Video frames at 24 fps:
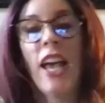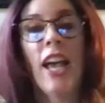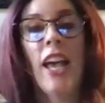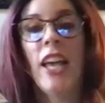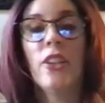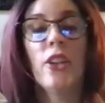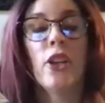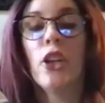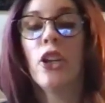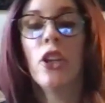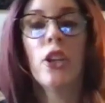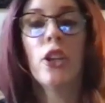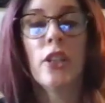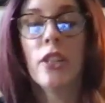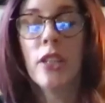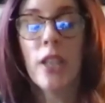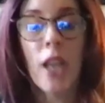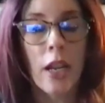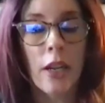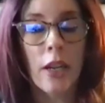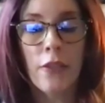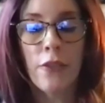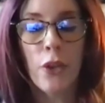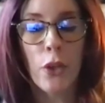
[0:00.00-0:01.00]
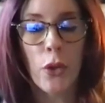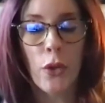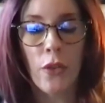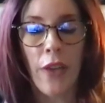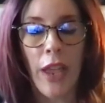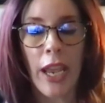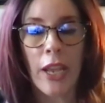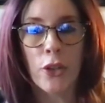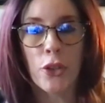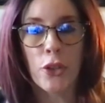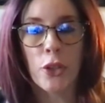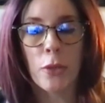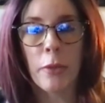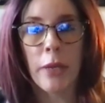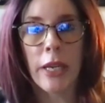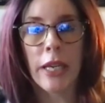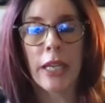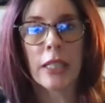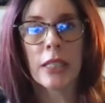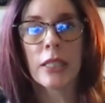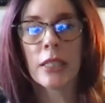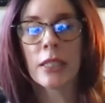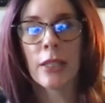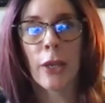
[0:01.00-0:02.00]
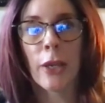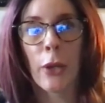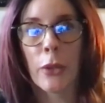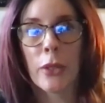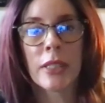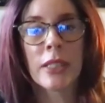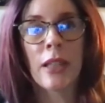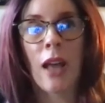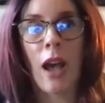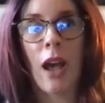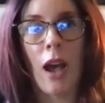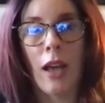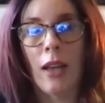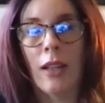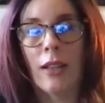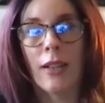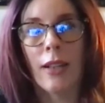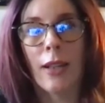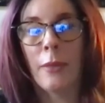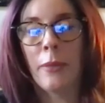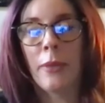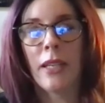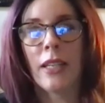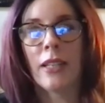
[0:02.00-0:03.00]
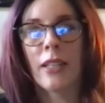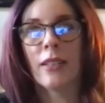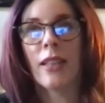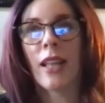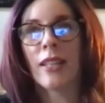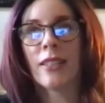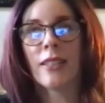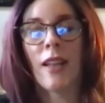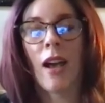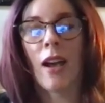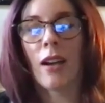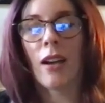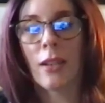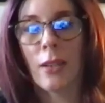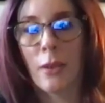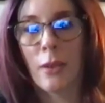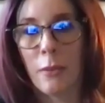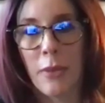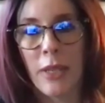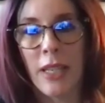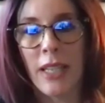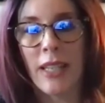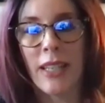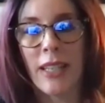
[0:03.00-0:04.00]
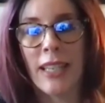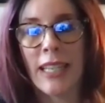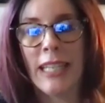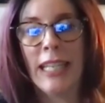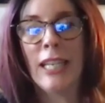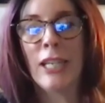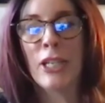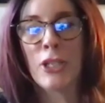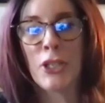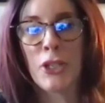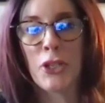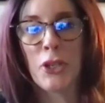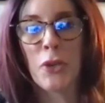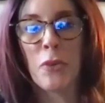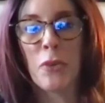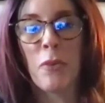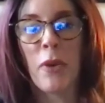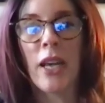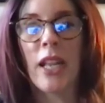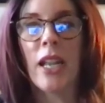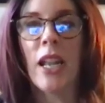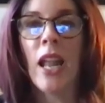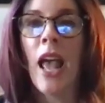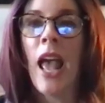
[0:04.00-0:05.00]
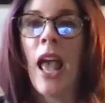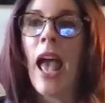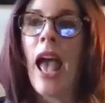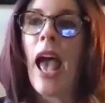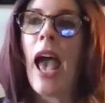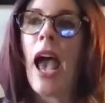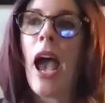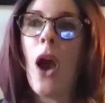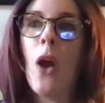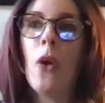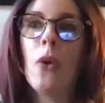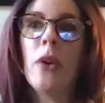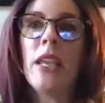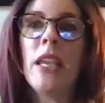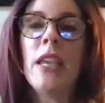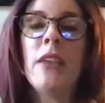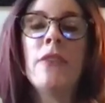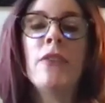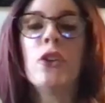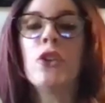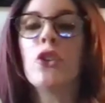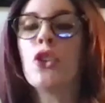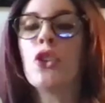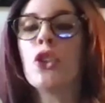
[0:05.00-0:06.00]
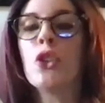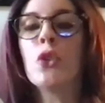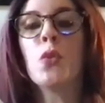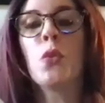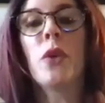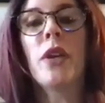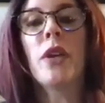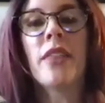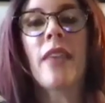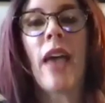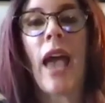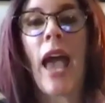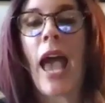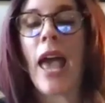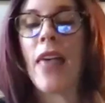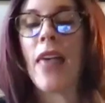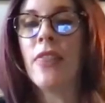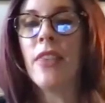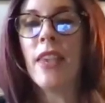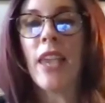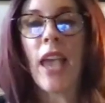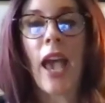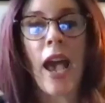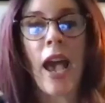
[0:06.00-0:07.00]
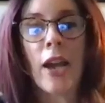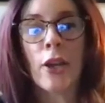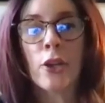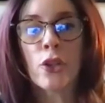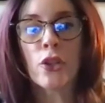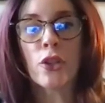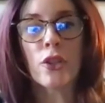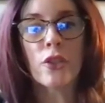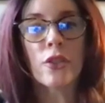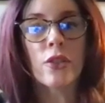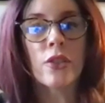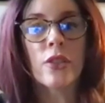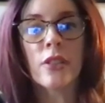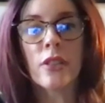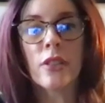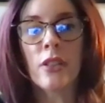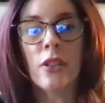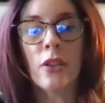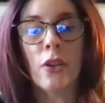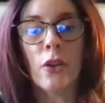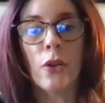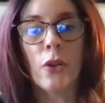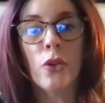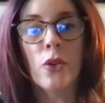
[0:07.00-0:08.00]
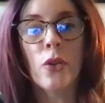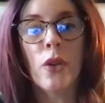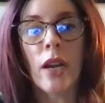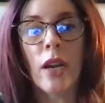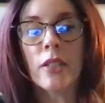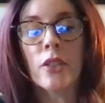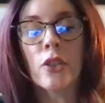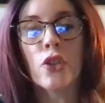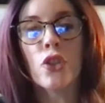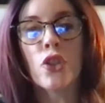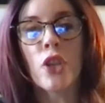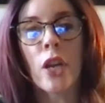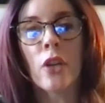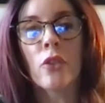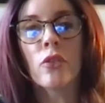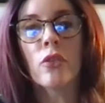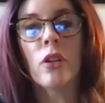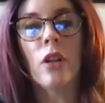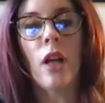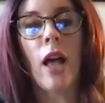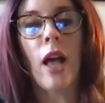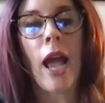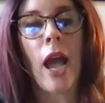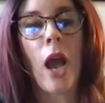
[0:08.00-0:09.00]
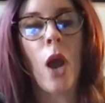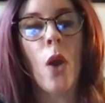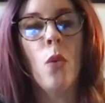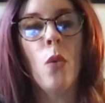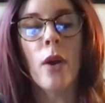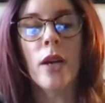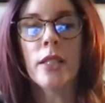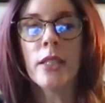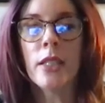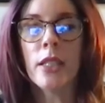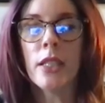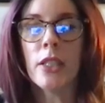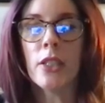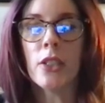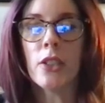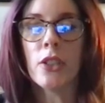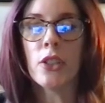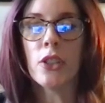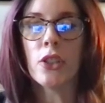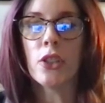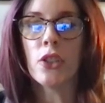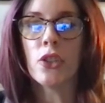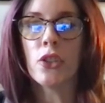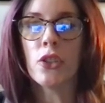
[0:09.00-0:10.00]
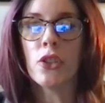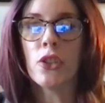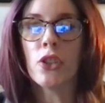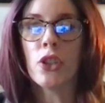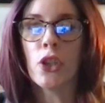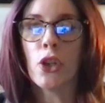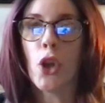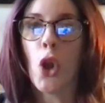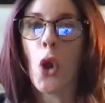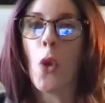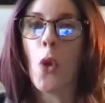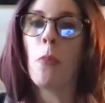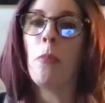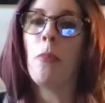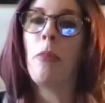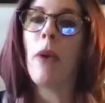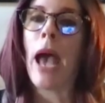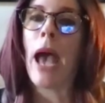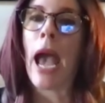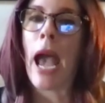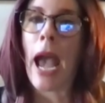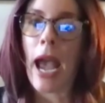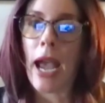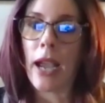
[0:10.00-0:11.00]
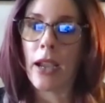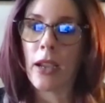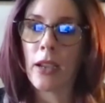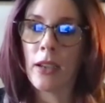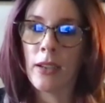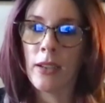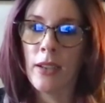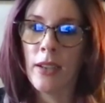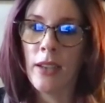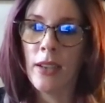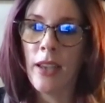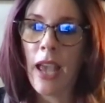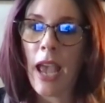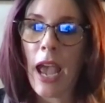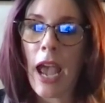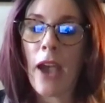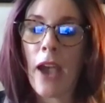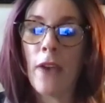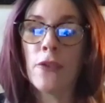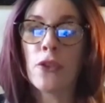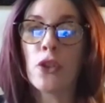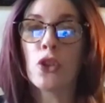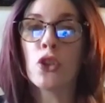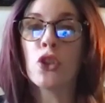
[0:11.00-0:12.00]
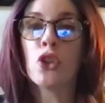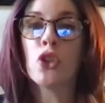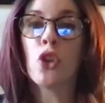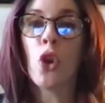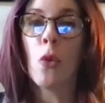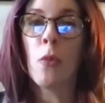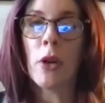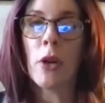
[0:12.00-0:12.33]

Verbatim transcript: and none of you have aged a bit so it's not i mean that's not going to be an issue but how even just with the actors you know you guys in general how was it to go back after so